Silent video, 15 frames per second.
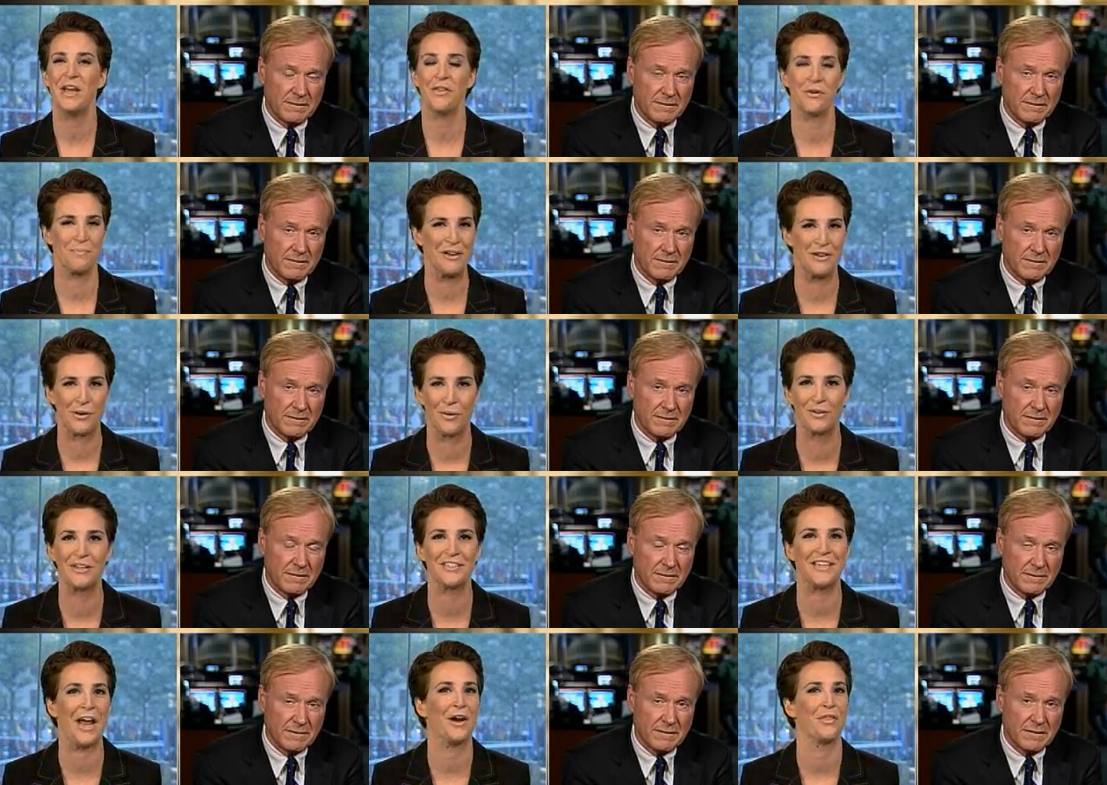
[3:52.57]
Speaker 1: either been told
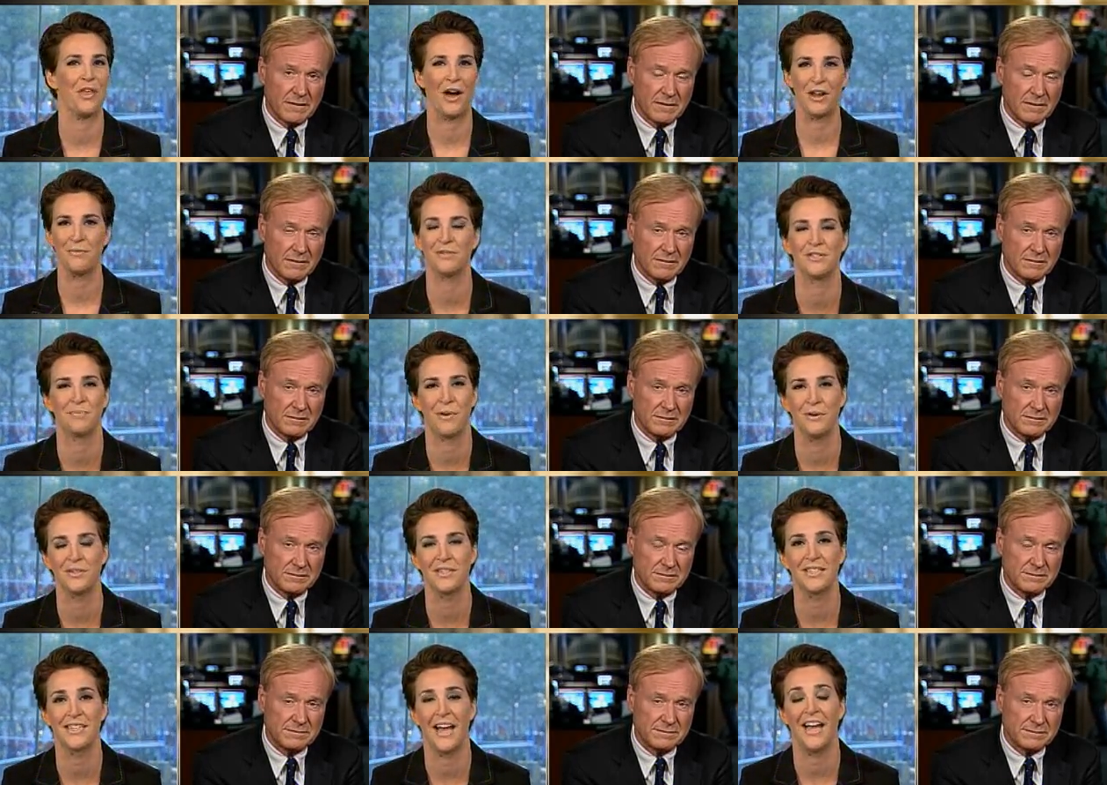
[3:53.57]
to say or thought he was
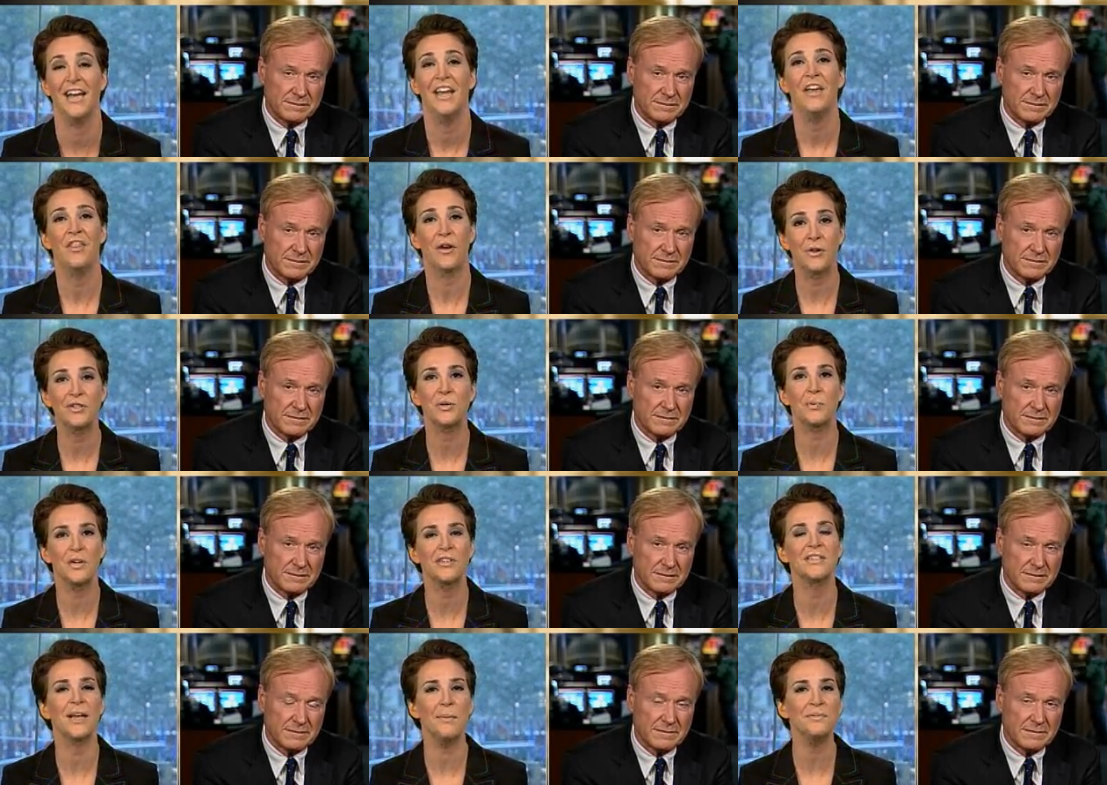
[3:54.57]
supposed to say. There is a
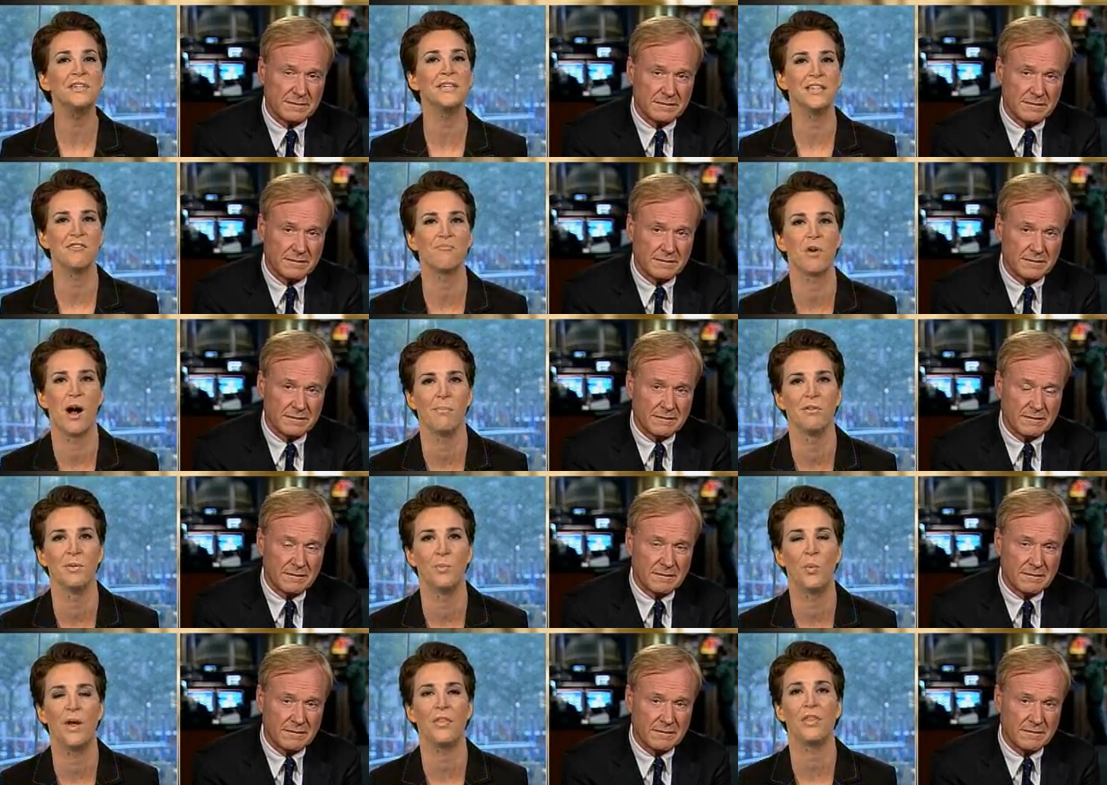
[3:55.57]
real substantive
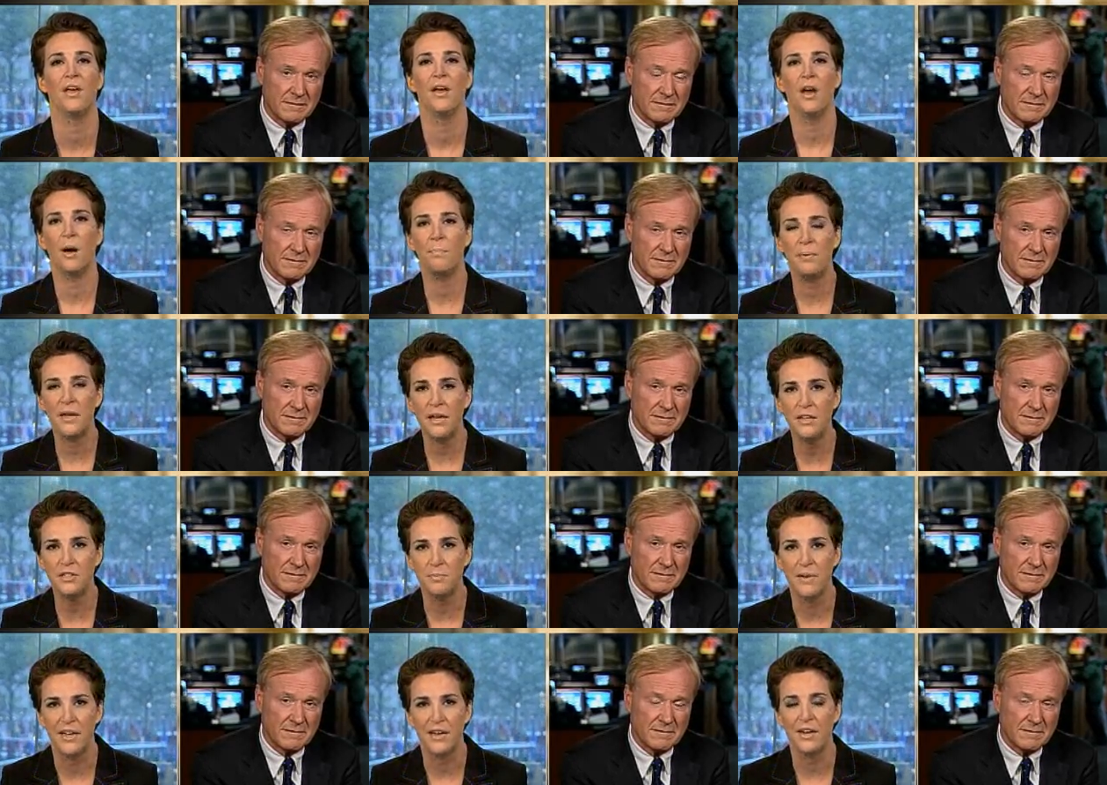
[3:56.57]
problem with
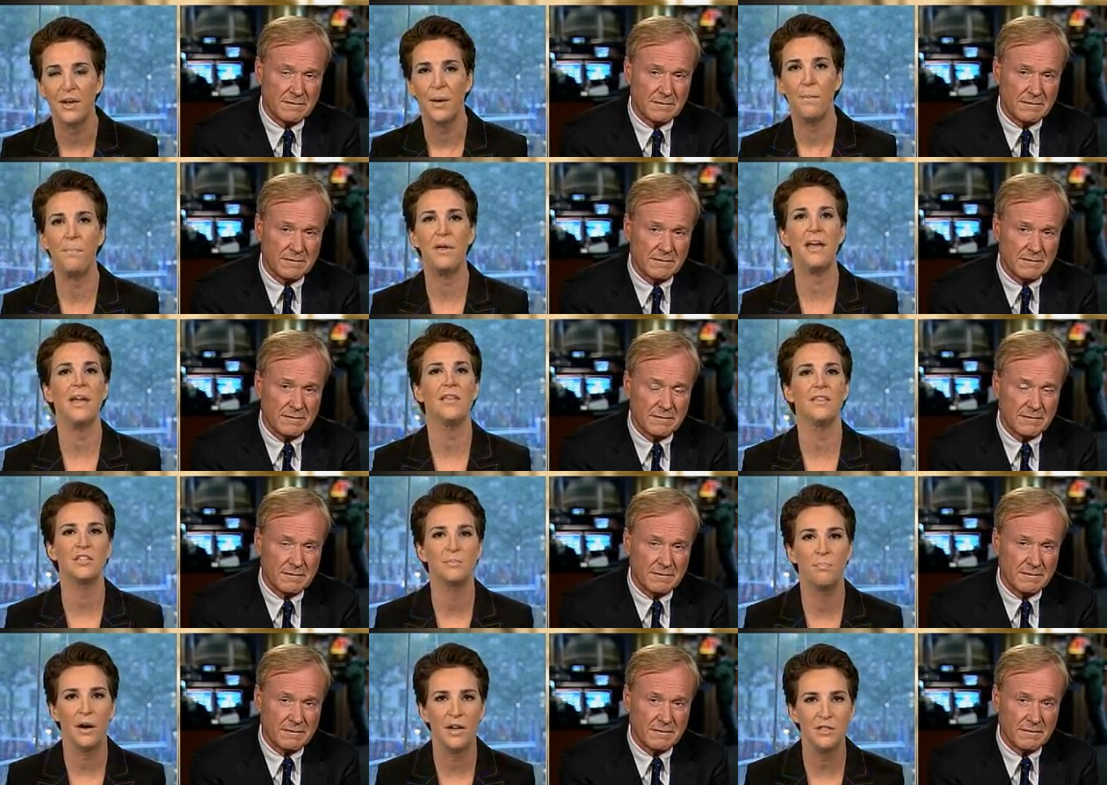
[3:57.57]
appeasement being
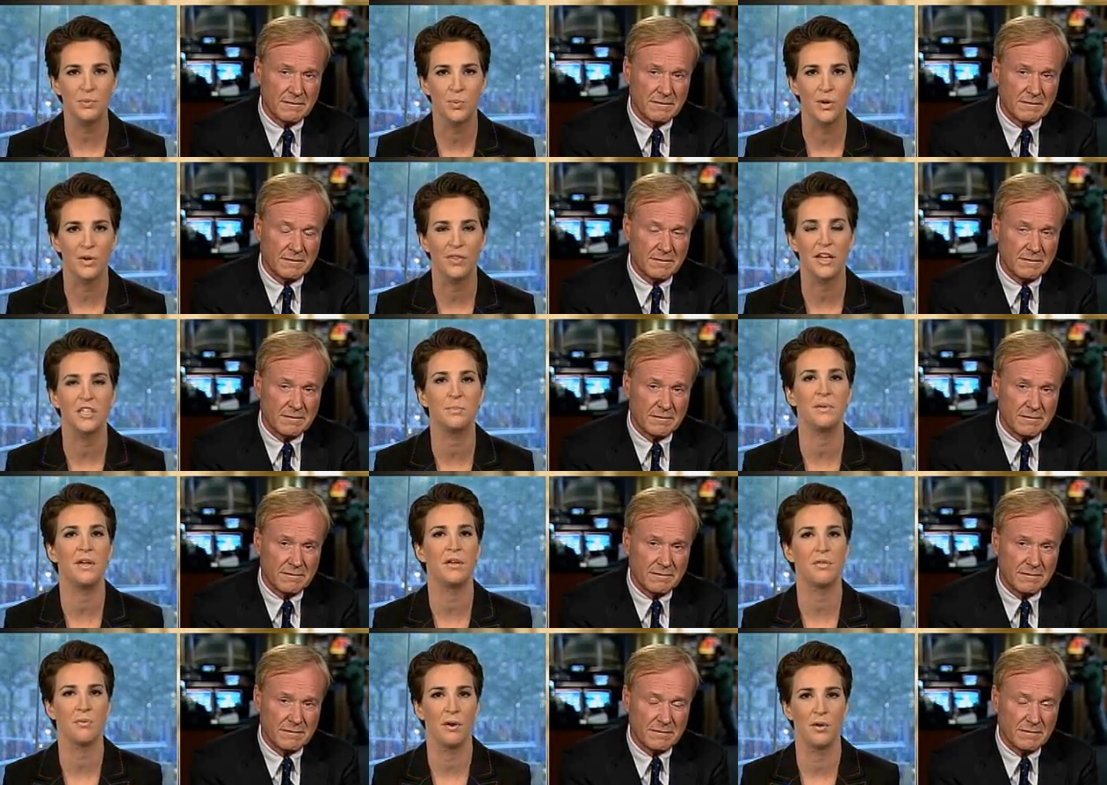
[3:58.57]
this buzzword that's
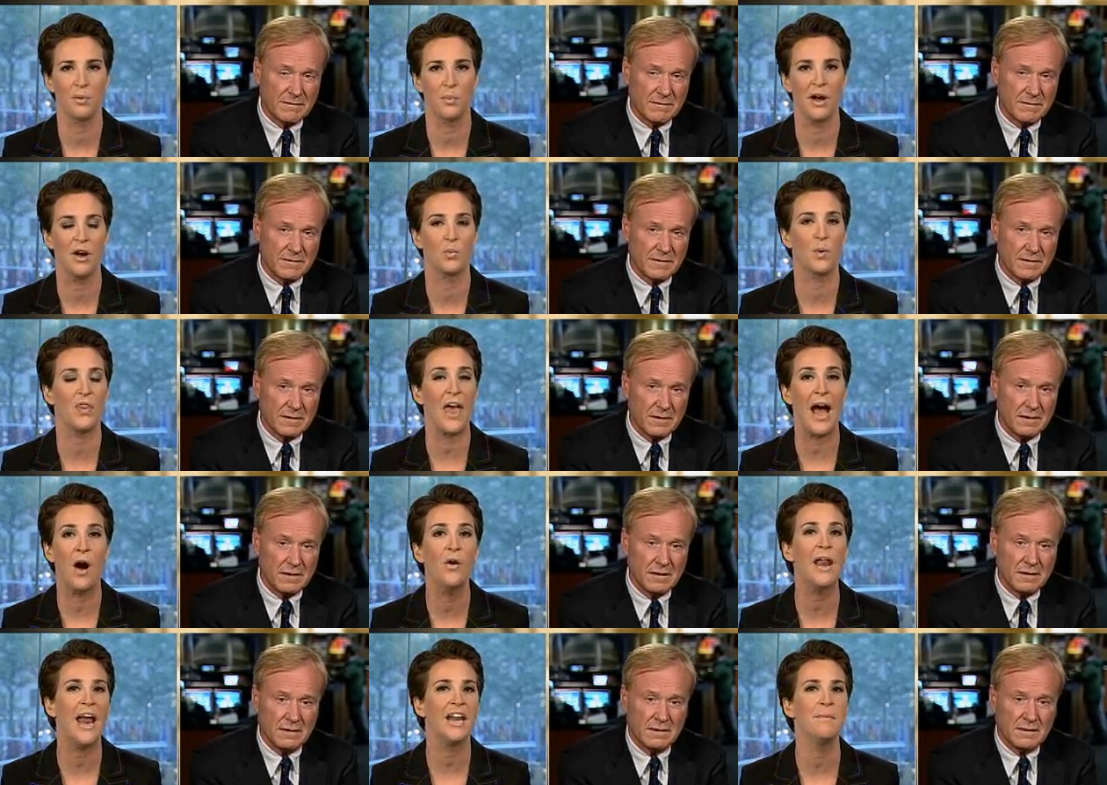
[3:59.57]
being thrown around
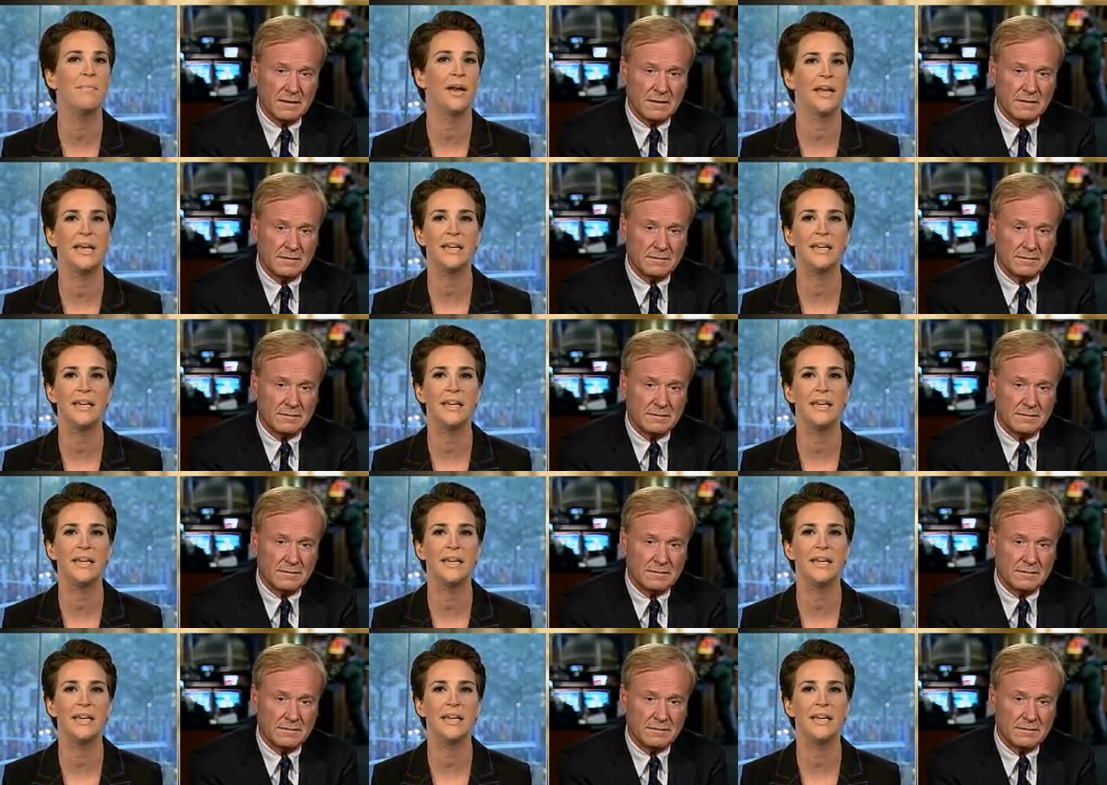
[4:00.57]
without anybody